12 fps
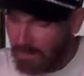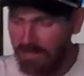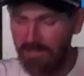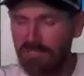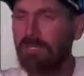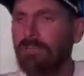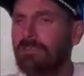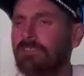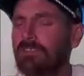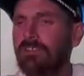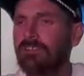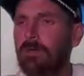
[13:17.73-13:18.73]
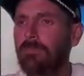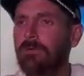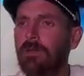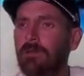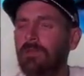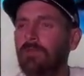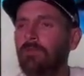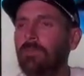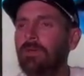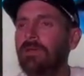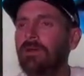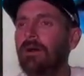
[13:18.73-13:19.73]
Just gonna separate them a little
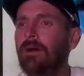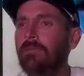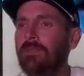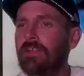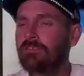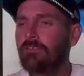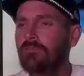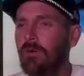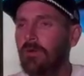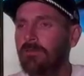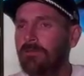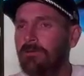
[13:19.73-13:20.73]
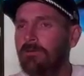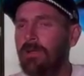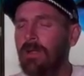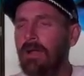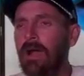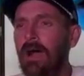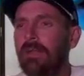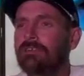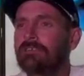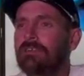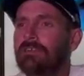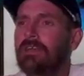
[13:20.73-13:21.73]
bit, and that's no fault of their own. I
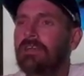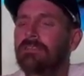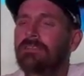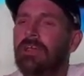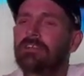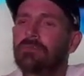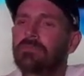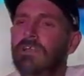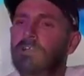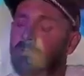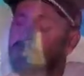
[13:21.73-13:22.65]
just think that comes down to